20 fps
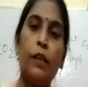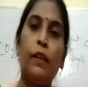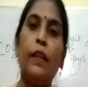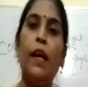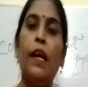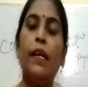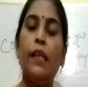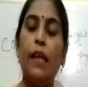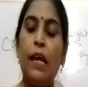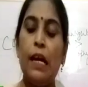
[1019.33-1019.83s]

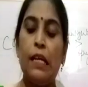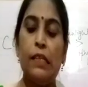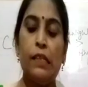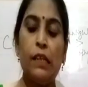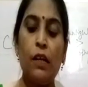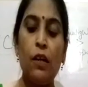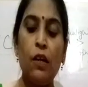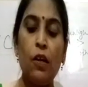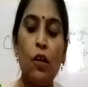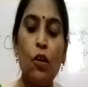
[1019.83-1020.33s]
that has
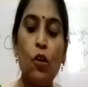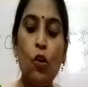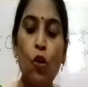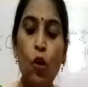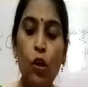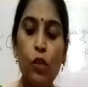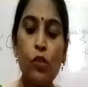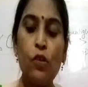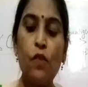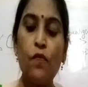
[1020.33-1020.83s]
a
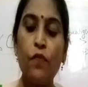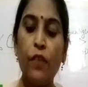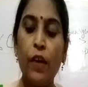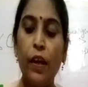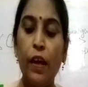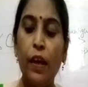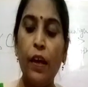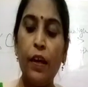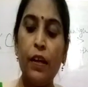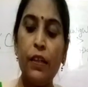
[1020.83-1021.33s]
lot of
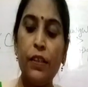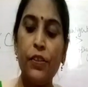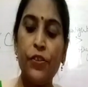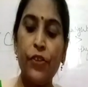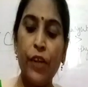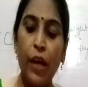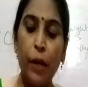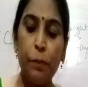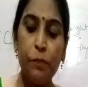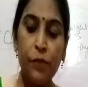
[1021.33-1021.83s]
air
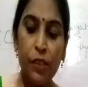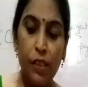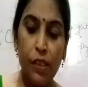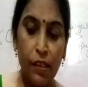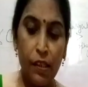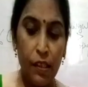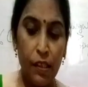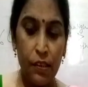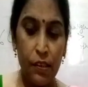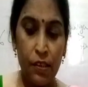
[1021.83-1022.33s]
trapped in
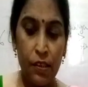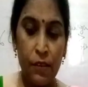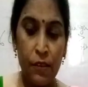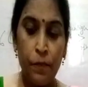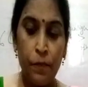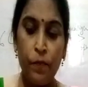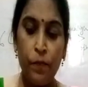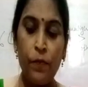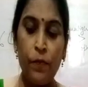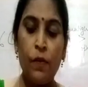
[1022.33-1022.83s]
it.
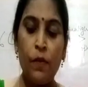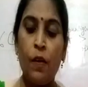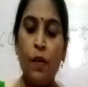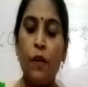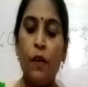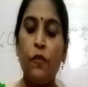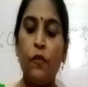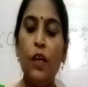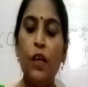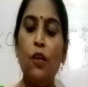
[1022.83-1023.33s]

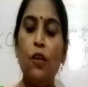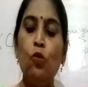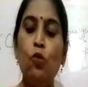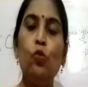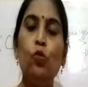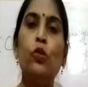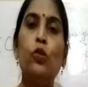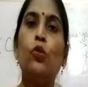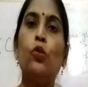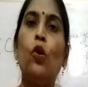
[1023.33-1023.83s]
Then loose